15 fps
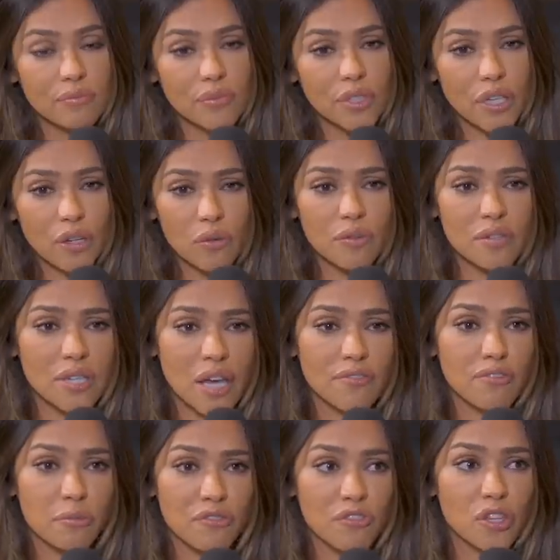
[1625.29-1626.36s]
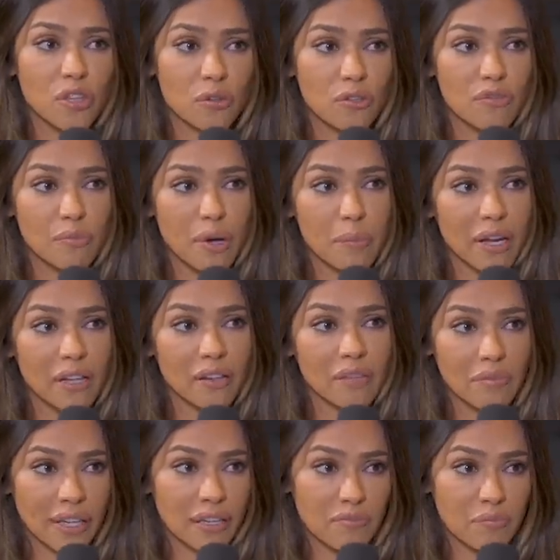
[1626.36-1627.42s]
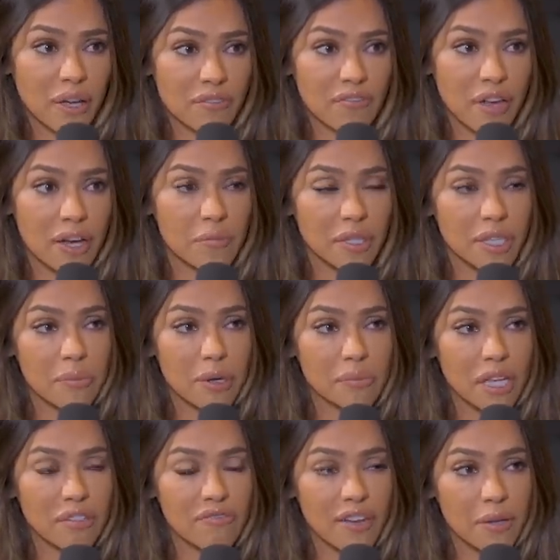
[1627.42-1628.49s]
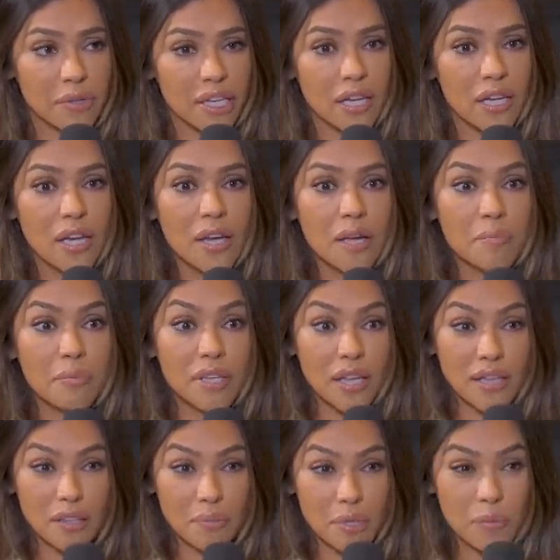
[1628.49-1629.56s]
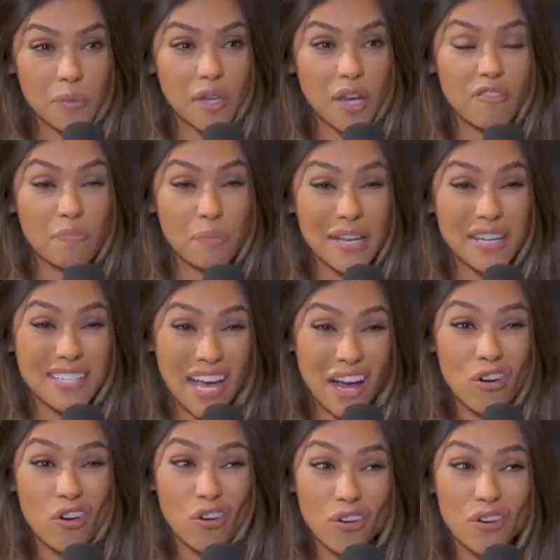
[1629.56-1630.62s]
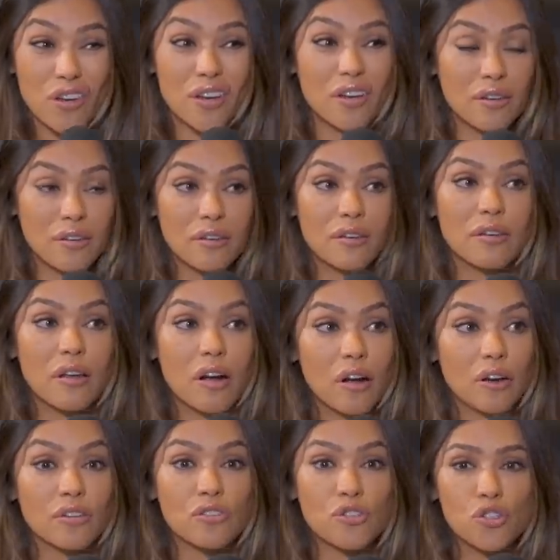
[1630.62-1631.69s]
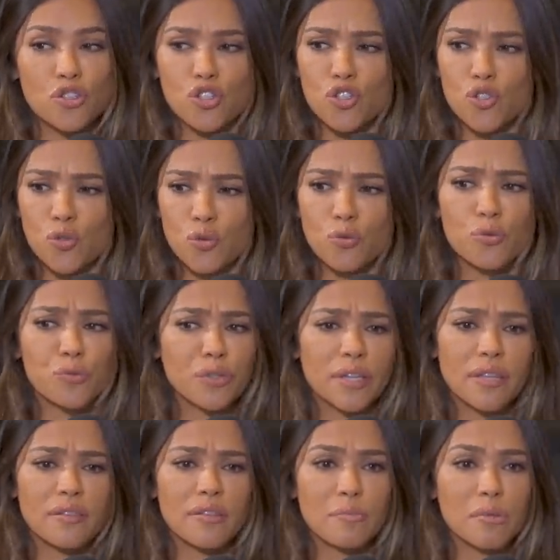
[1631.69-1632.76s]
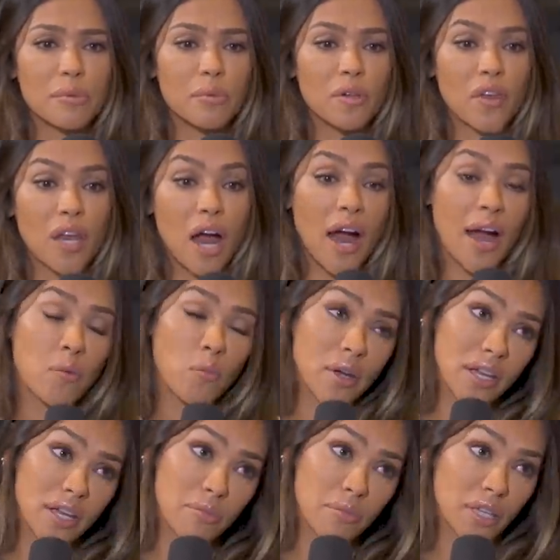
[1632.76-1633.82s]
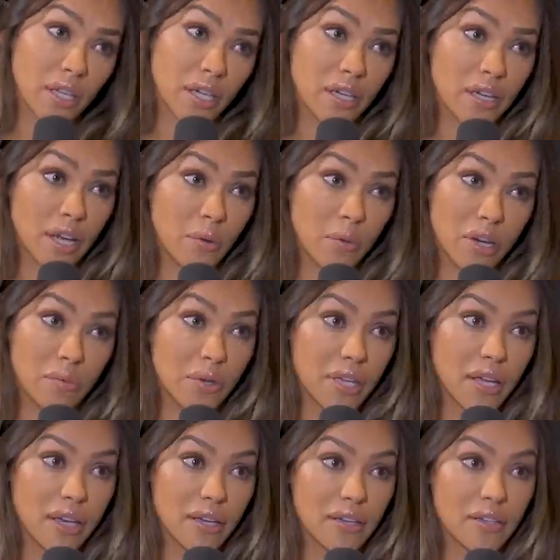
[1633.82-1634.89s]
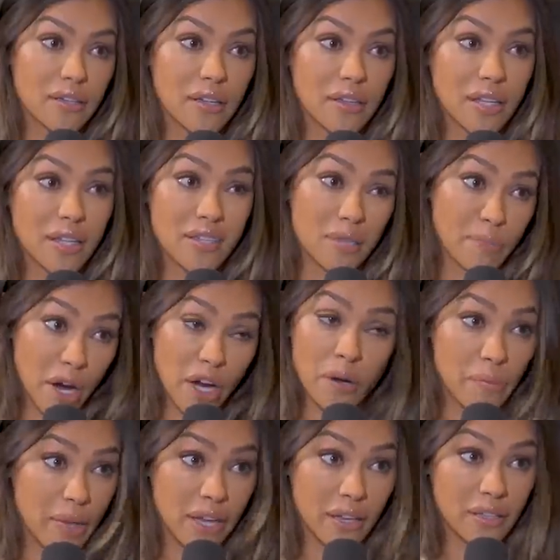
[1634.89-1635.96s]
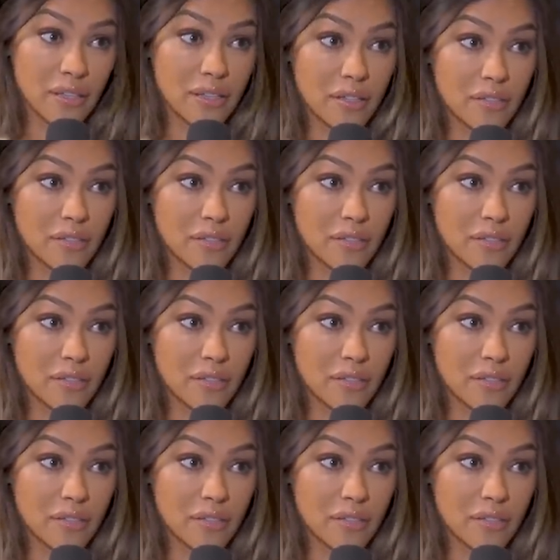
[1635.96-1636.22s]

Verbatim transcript: you know, aside from a few of my, bio, like my family, my blood family, but like the people that I've picked out are just truly the people that I want to emulate and I want to be like, and they inspire me.